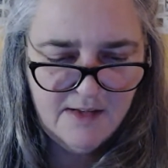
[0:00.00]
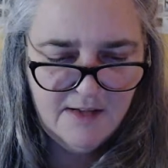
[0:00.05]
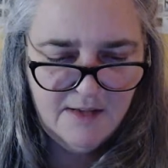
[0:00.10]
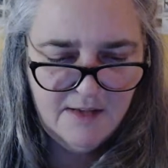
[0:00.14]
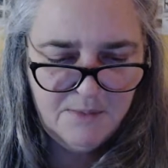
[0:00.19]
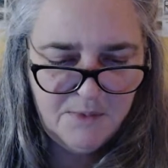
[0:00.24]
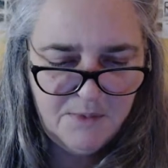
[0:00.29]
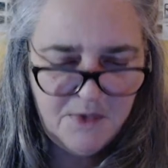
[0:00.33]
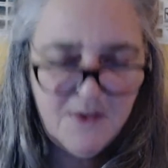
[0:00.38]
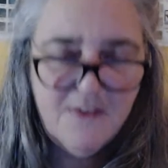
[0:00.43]

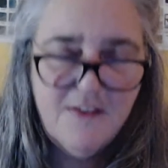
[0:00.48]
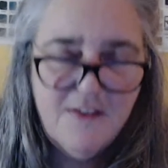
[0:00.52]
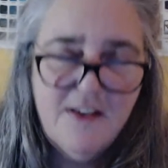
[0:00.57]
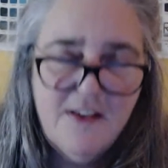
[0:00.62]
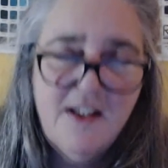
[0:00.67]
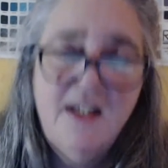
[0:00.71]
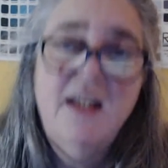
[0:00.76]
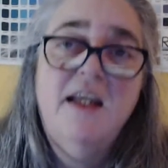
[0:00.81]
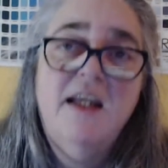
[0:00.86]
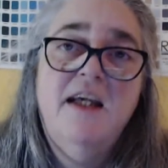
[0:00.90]
And we'll
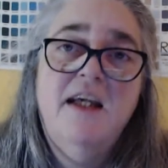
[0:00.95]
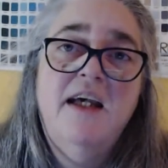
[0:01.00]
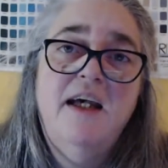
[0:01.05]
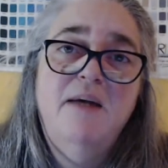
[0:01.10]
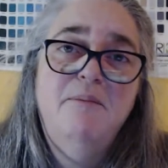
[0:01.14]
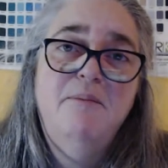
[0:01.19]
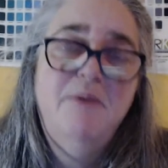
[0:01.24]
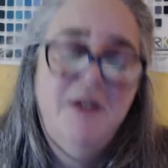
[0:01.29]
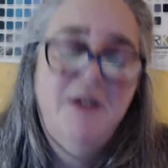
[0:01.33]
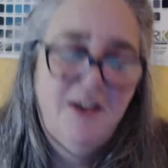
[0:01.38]
see
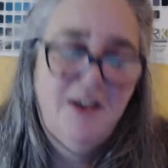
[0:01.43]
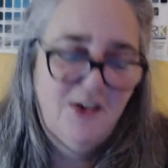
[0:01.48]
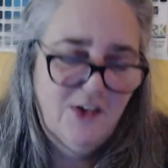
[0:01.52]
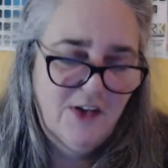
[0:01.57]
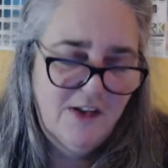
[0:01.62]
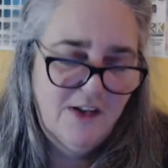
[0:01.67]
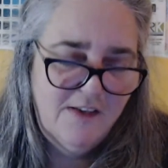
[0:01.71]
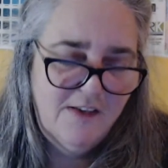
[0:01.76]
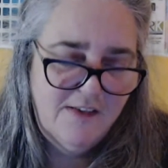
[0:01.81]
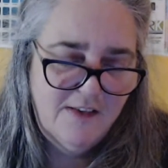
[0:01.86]
how much
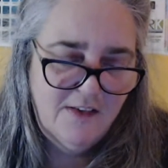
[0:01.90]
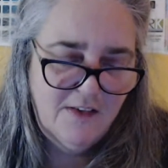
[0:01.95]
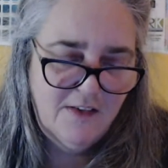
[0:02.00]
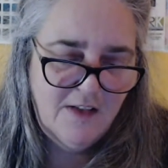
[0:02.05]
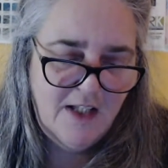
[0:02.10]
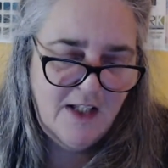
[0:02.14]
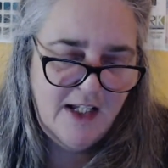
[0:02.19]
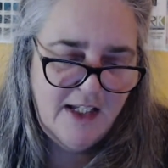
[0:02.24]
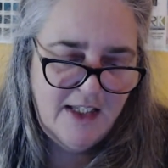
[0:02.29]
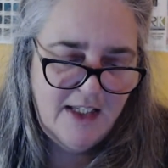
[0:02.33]
I still
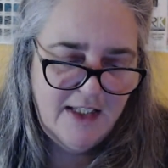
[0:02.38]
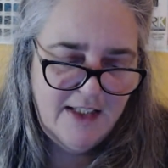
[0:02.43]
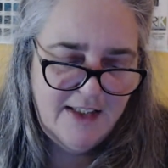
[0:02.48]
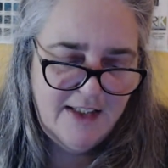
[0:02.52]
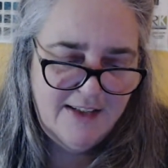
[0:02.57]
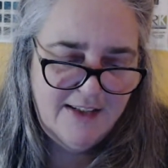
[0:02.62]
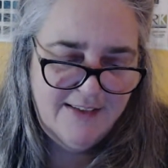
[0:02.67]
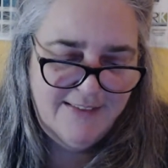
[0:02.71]
like it.